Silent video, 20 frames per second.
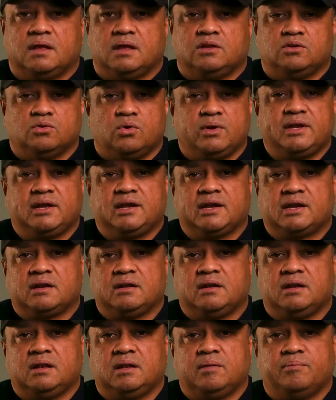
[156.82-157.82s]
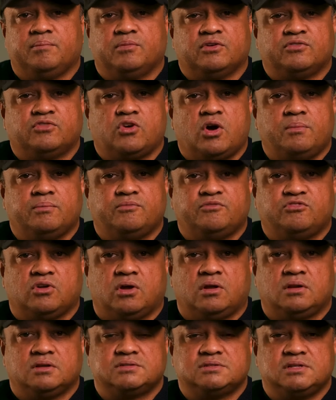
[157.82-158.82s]
knowing it will perform
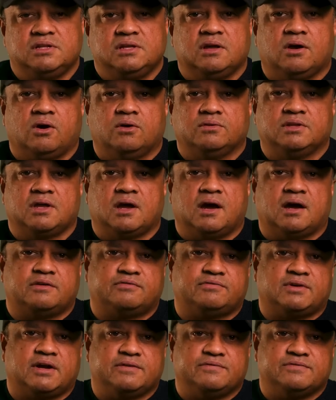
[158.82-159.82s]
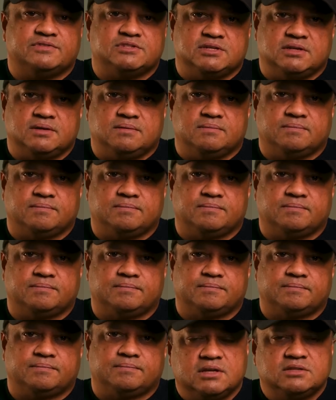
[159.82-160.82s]
flawlessly on the R5C.
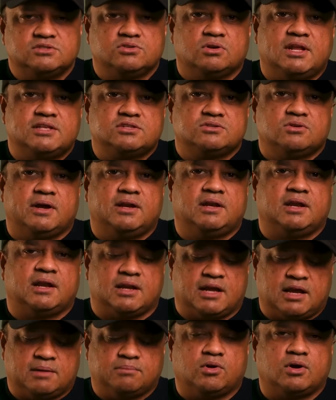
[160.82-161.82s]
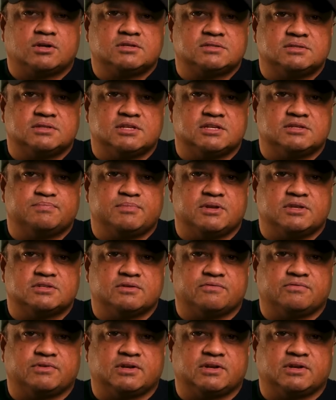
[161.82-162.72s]
So let's go ahead and unbox this piece of